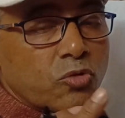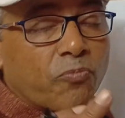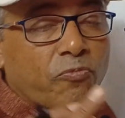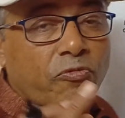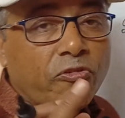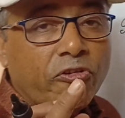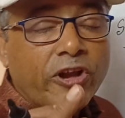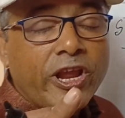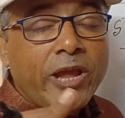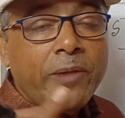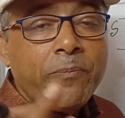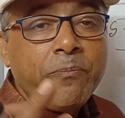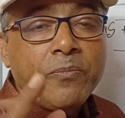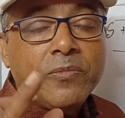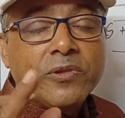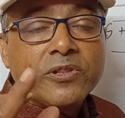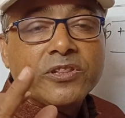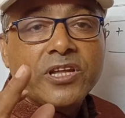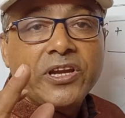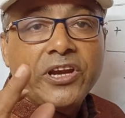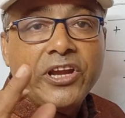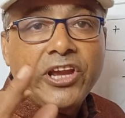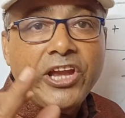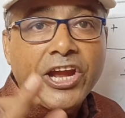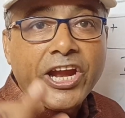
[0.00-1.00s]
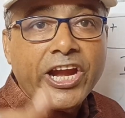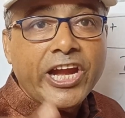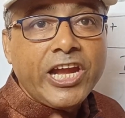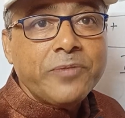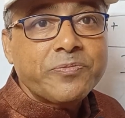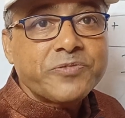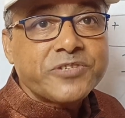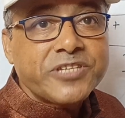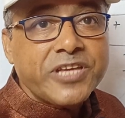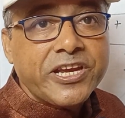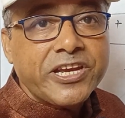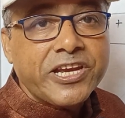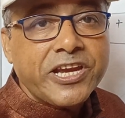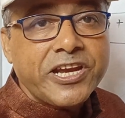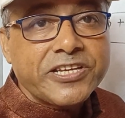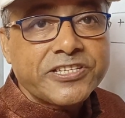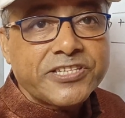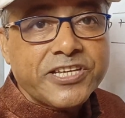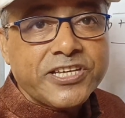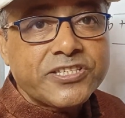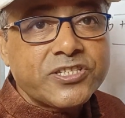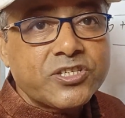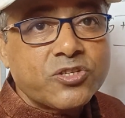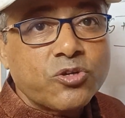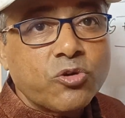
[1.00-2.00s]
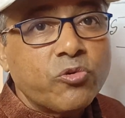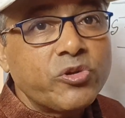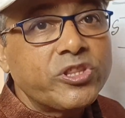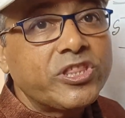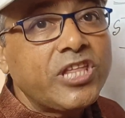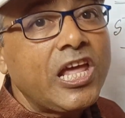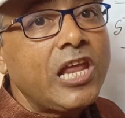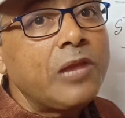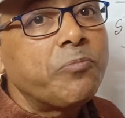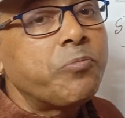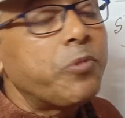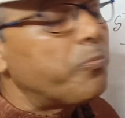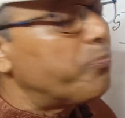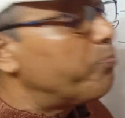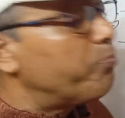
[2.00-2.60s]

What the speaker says: To frame the negative sentences with the help